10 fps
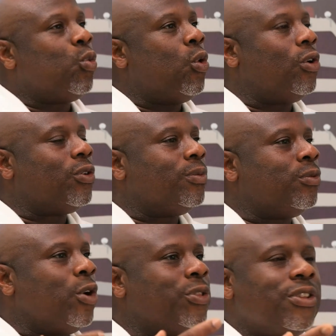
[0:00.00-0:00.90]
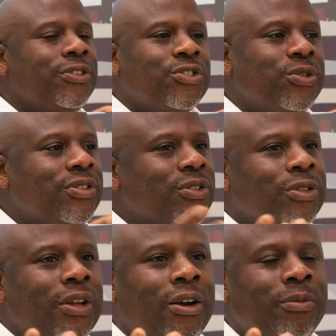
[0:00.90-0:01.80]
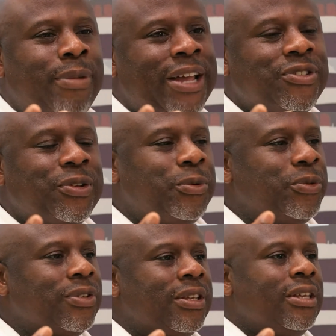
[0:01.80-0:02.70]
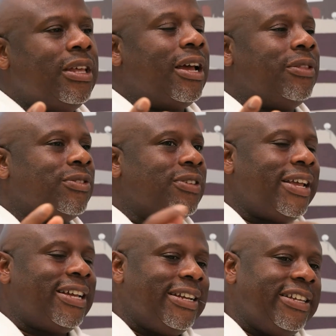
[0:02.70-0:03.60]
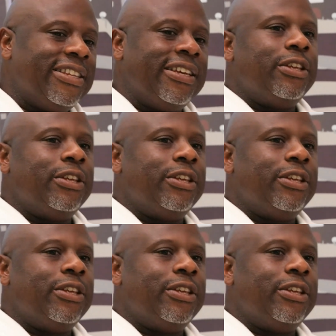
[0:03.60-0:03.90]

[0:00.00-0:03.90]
walk, run the streets on our bicycles and cycling,